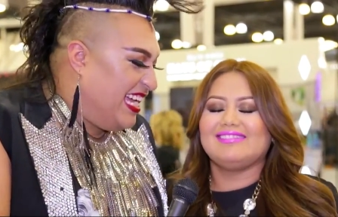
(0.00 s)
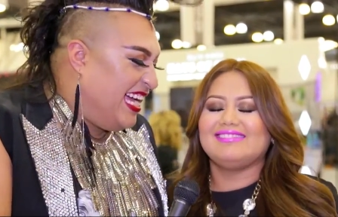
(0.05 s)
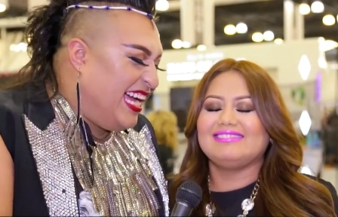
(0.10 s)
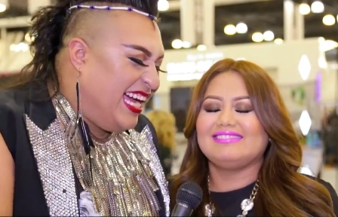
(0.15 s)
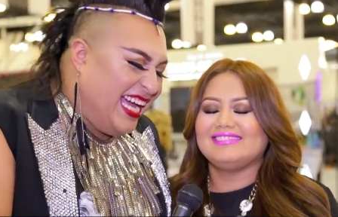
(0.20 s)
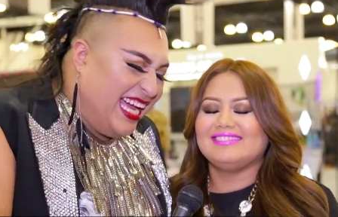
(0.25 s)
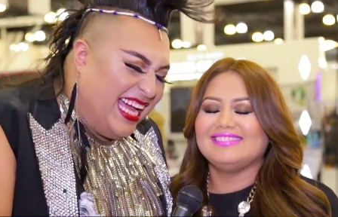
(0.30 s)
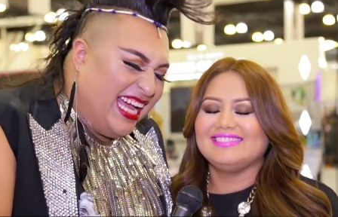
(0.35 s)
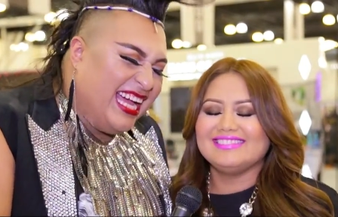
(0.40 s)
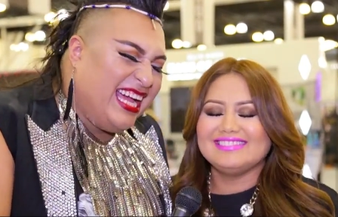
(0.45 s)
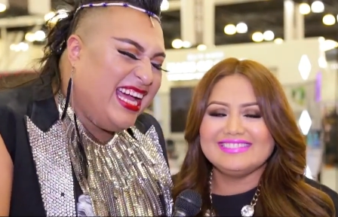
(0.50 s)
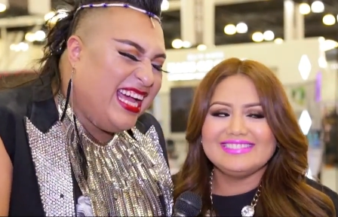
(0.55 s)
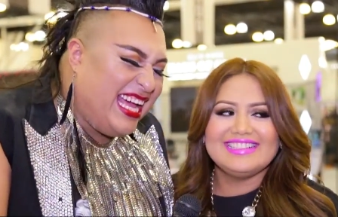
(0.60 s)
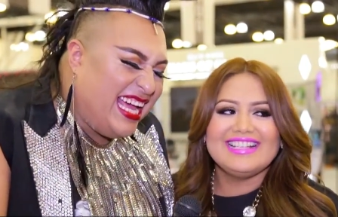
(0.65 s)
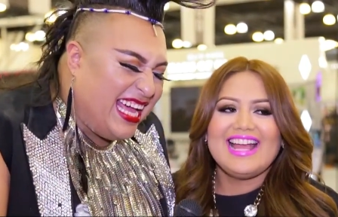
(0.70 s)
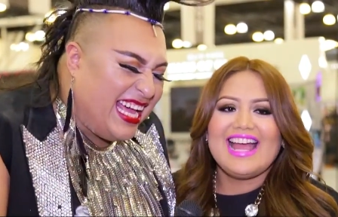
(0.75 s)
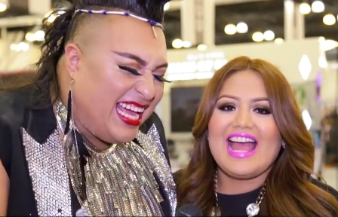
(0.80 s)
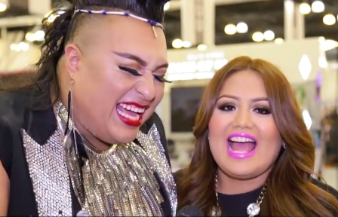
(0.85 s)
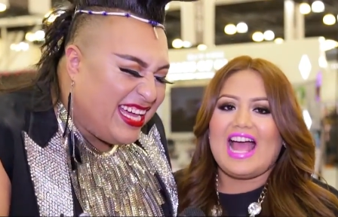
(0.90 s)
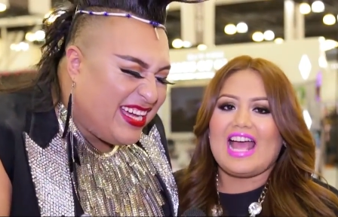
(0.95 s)

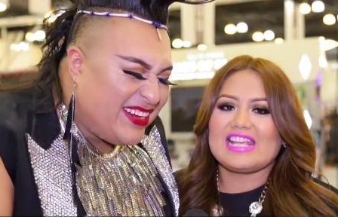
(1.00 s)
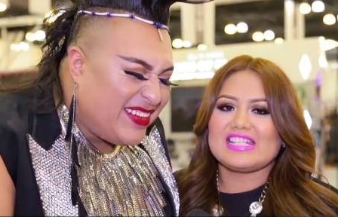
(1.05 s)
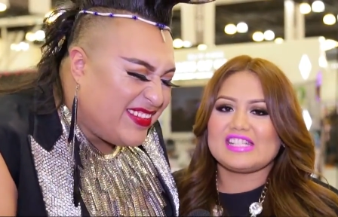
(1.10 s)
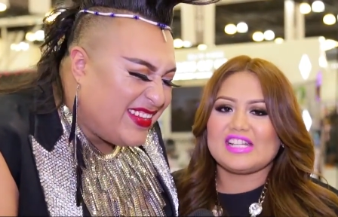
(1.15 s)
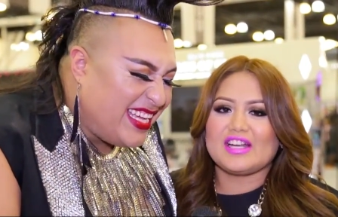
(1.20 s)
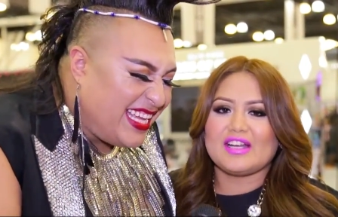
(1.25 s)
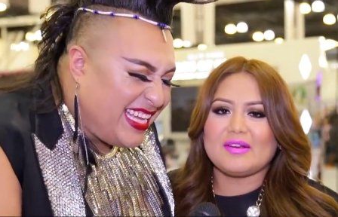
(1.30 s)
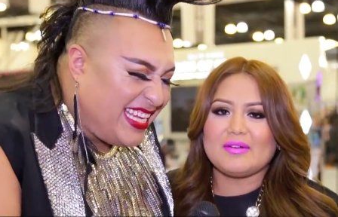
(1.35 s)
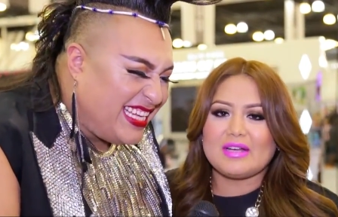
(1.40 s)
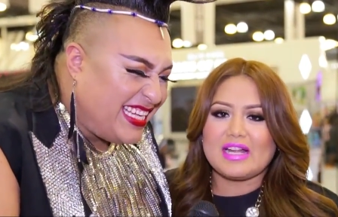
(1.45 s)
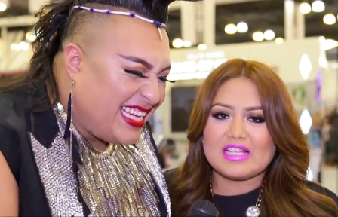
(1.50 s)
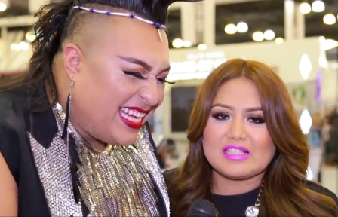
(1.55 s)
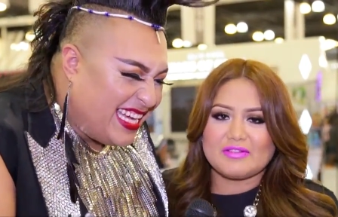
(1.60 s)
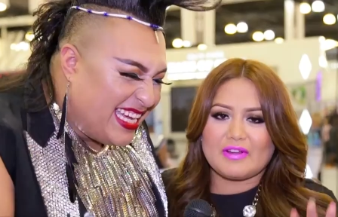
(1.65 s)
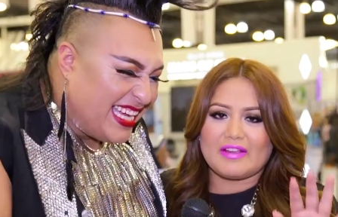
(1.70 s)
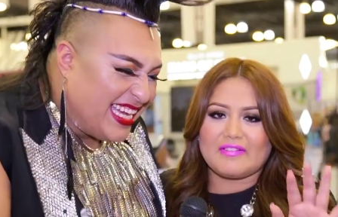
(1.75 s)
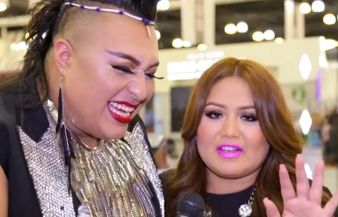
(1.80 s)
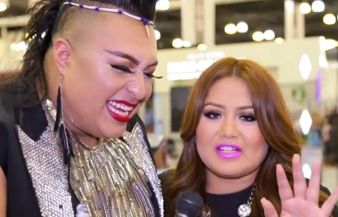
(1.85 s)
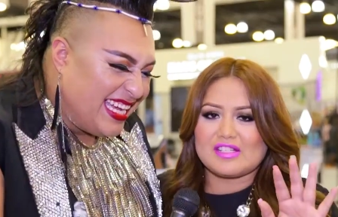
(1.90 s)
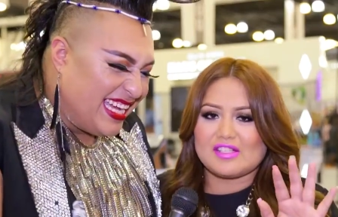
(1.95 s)
Speaker 1: I started when I was
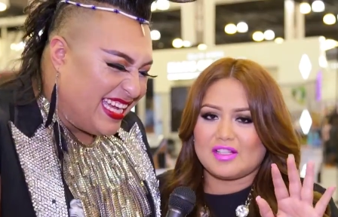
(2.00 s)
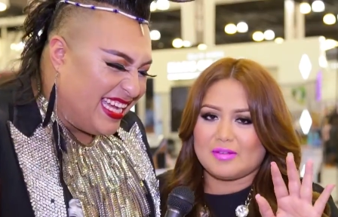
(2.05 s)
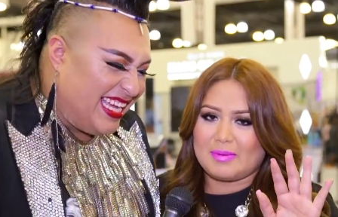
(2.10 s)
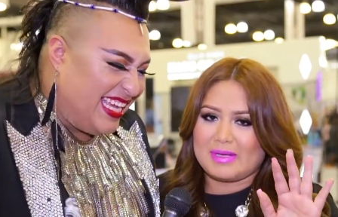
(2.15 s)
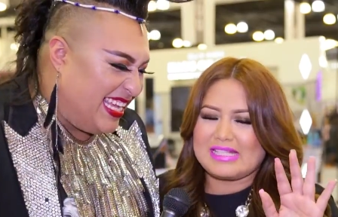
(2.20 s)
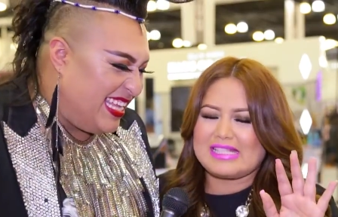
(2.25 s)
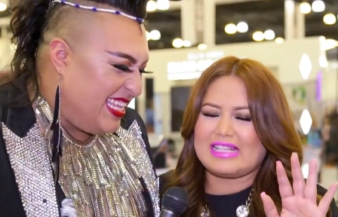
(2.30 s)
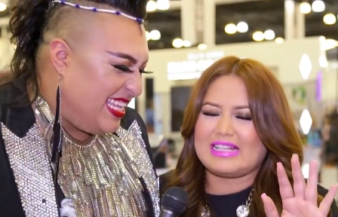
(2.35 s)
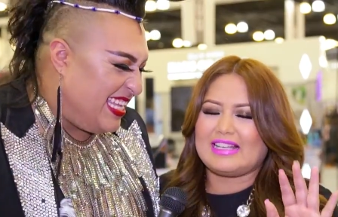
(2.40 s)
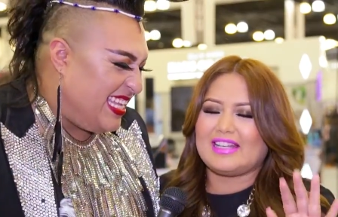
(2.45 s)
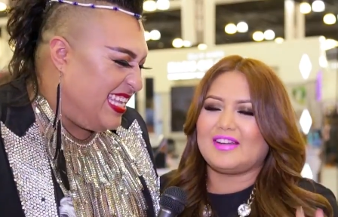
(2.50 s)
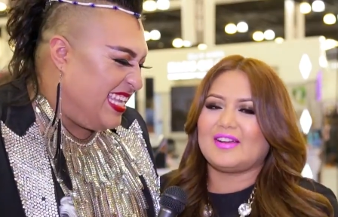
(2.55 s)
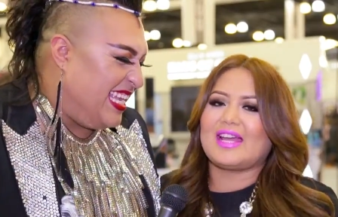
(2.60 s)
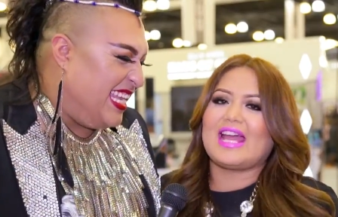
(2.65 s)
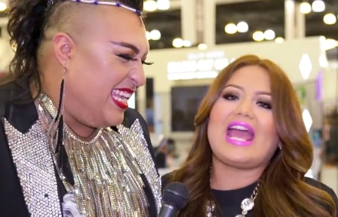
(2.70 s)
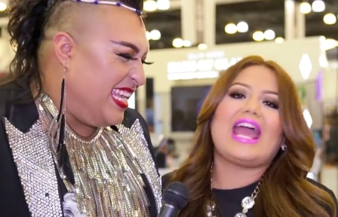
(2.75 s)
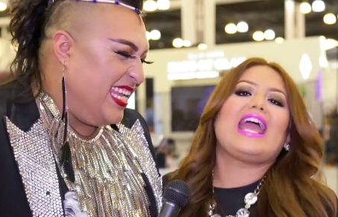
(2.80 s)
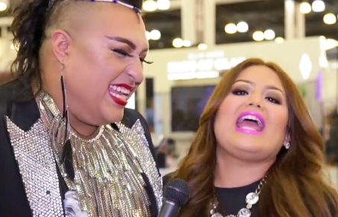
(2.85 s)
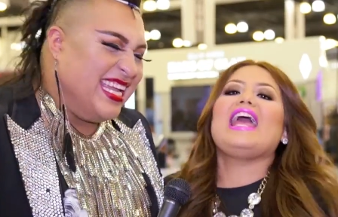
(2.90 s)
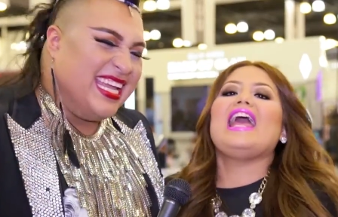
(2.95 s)
five years old, basically,
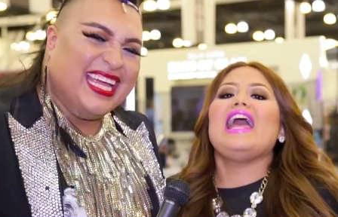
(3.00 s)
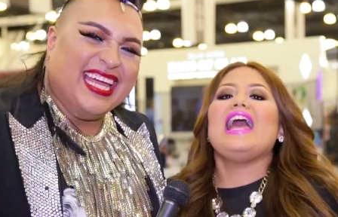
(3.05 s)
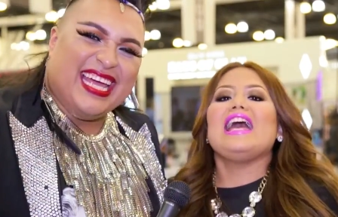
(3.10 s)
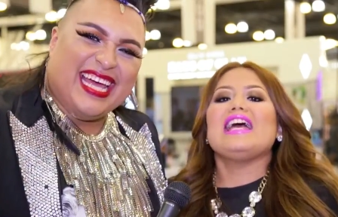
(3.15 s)
okay?